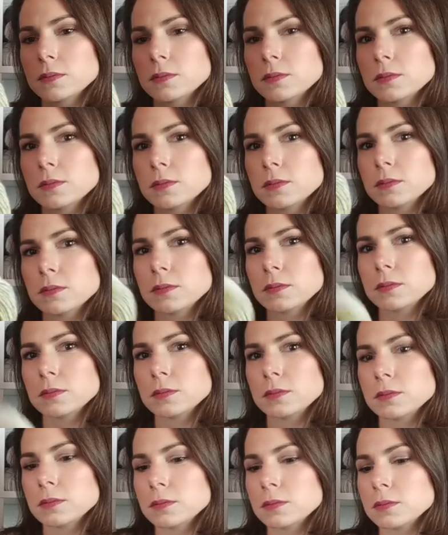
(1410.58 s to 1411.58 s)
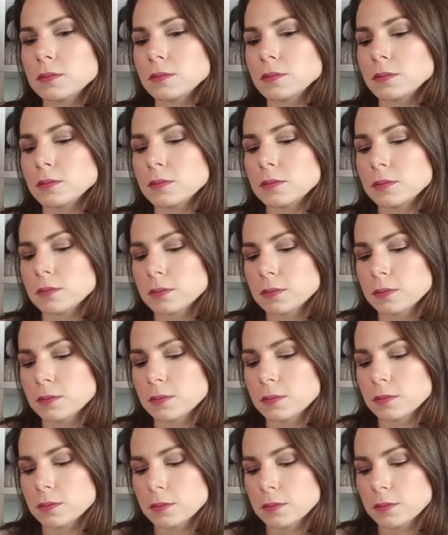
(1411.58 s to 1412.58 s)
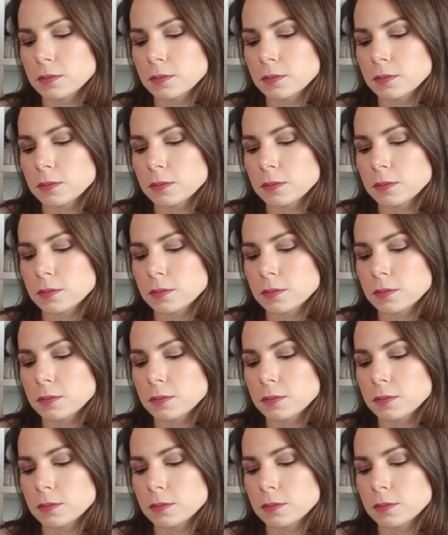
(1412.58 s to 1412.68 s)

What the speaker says: [no speech]